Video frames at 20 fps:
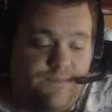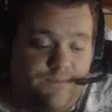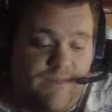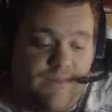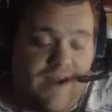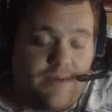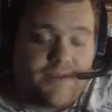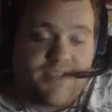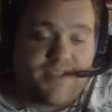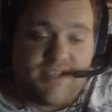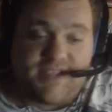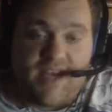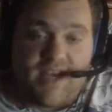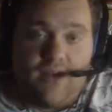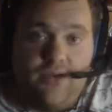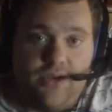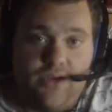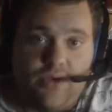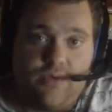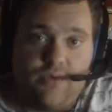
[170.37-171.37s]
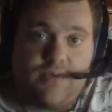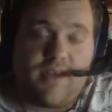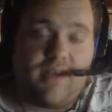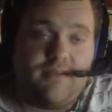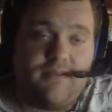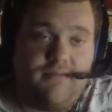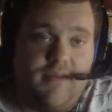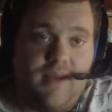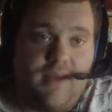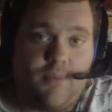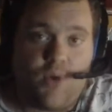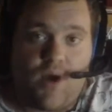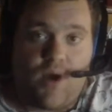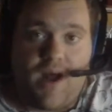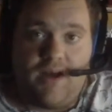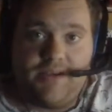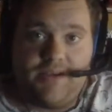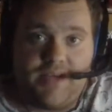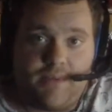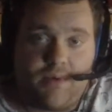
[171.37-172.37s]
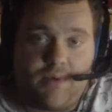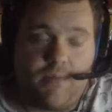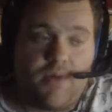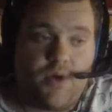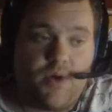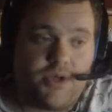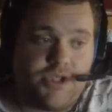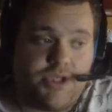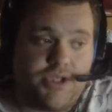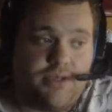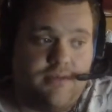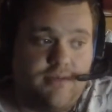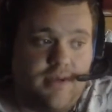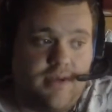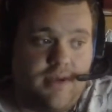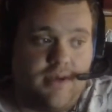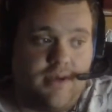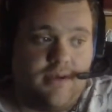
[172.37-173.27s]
I was to tell you that immorality promotion